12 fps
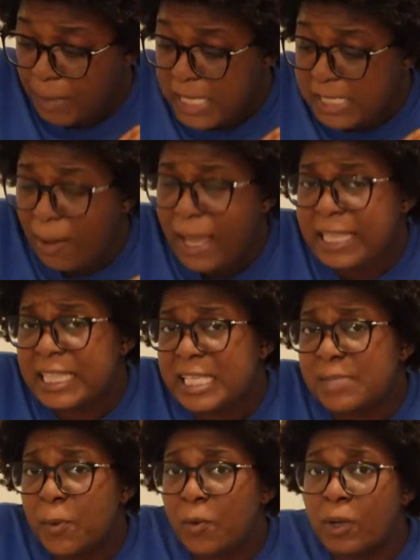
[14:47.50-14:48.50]
So at
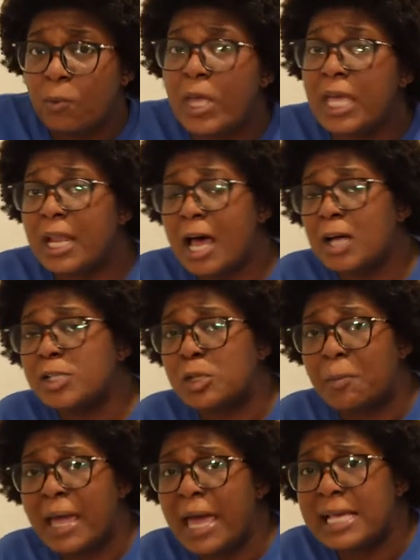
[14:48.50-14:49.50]
this point, we can all
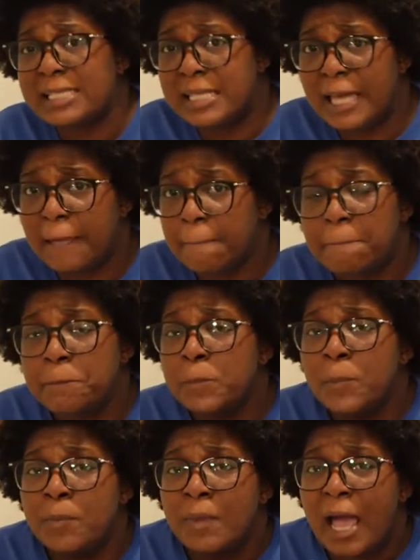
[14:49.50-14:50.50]
surmise that
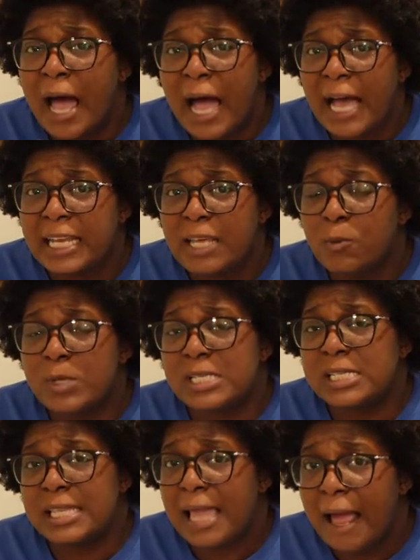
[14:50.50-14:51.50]
Ani
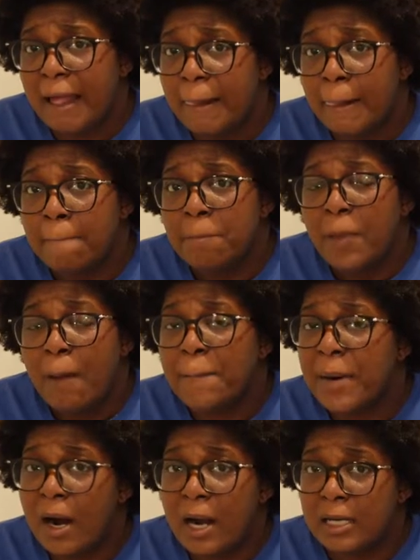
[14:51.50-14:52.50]
was not
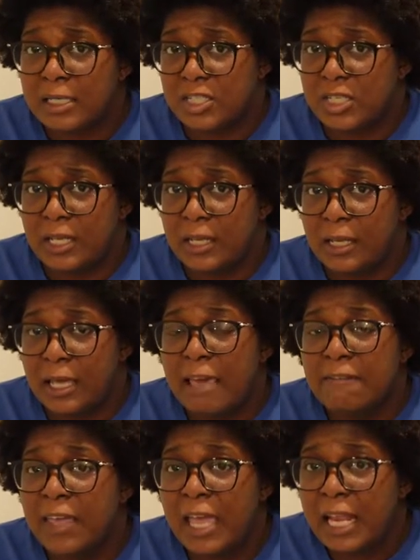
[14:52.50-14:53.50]
part of the shit.
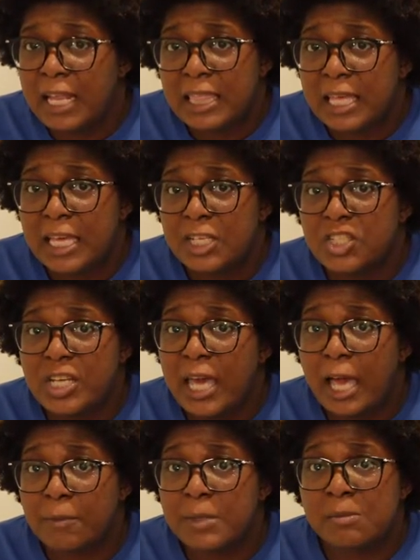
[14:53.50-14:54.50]
If anything, she
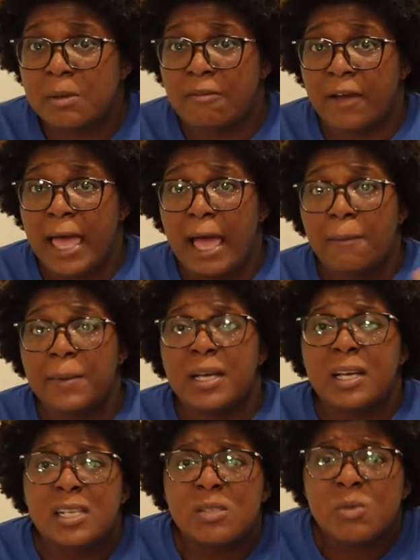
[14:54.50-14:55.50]
helped this motherfucker out
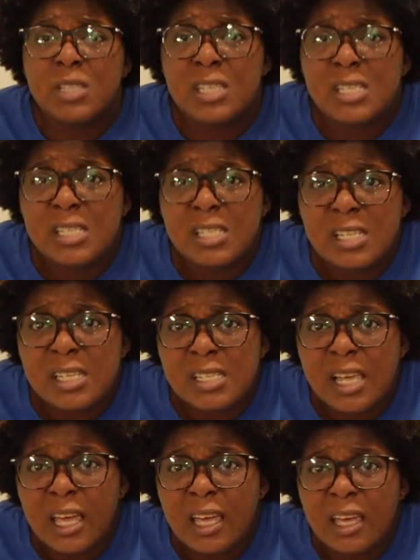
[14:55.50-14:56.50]
because what this shit
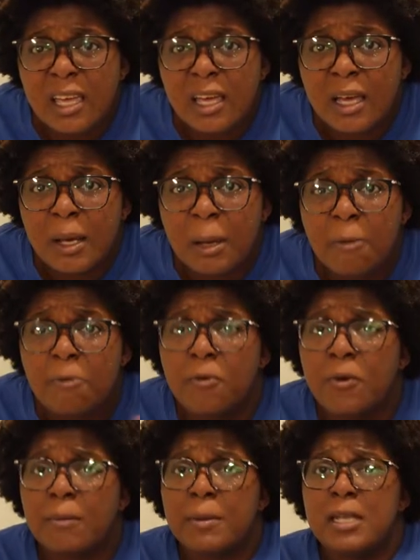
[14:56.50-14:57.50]
say?
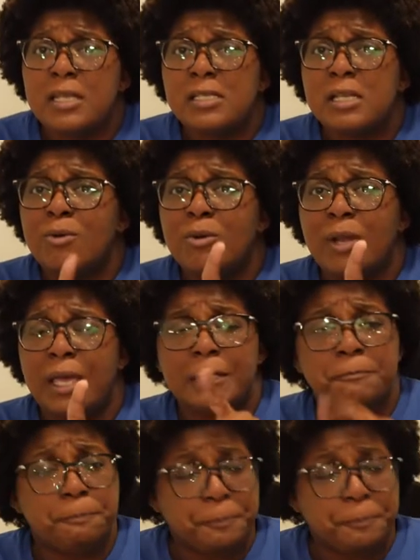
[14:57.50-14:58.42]
Four minutes, don't do that.